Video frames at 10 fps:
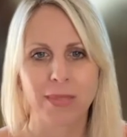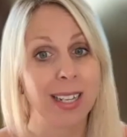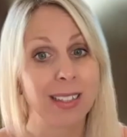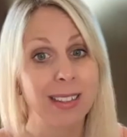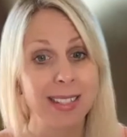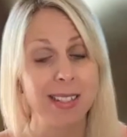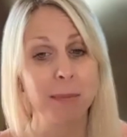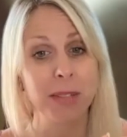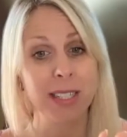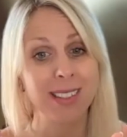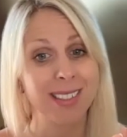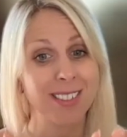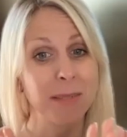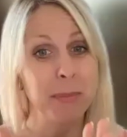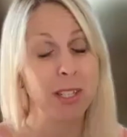And that's something that
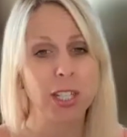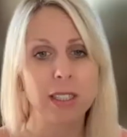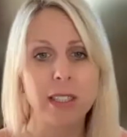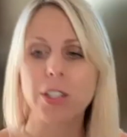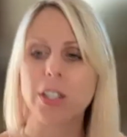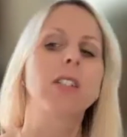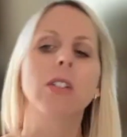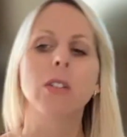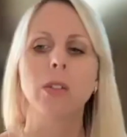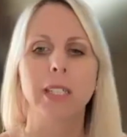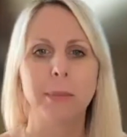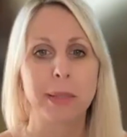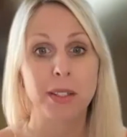can be challenging to look at,